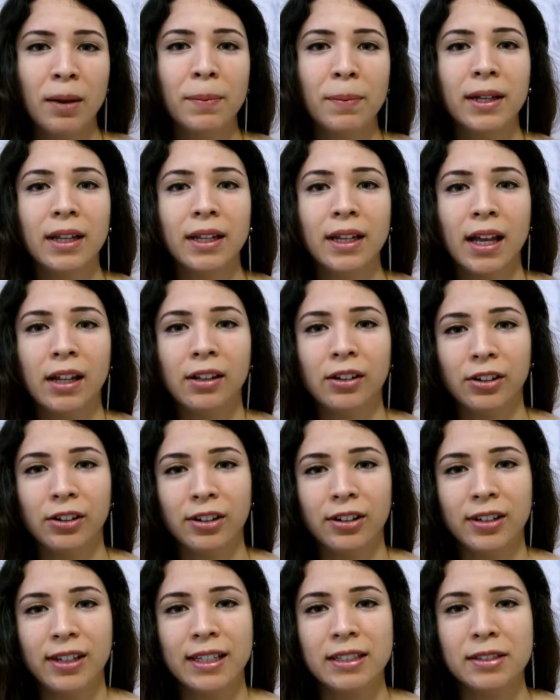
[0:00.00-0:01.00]
But then I
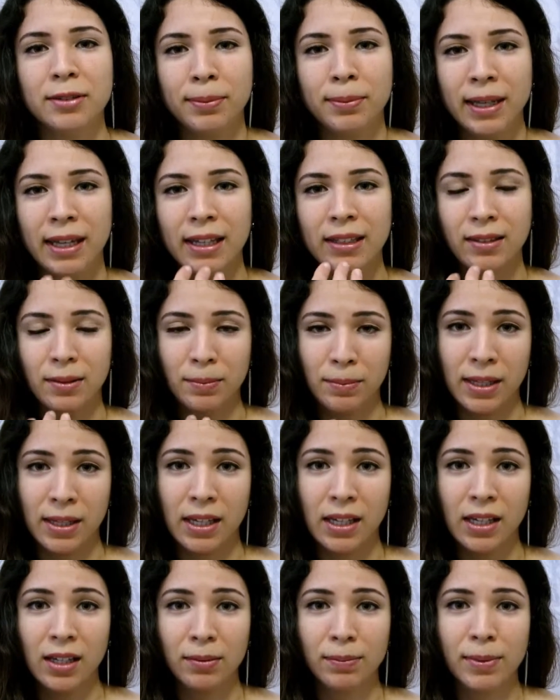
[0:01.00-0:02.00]
learned it's because of
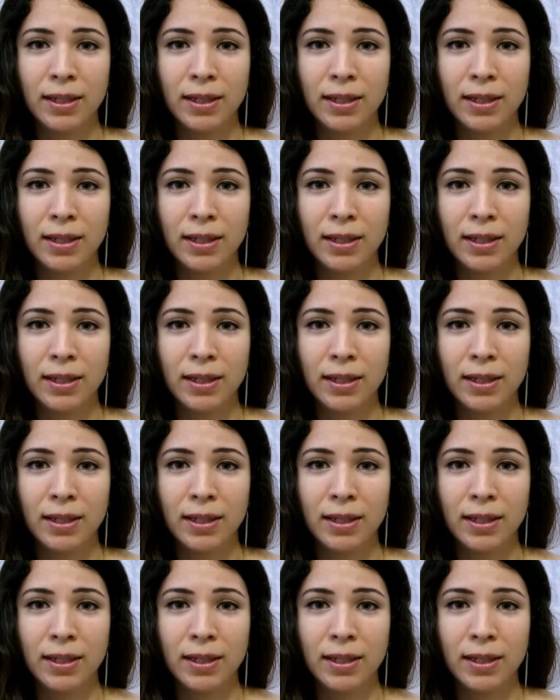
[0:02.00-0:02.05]
me,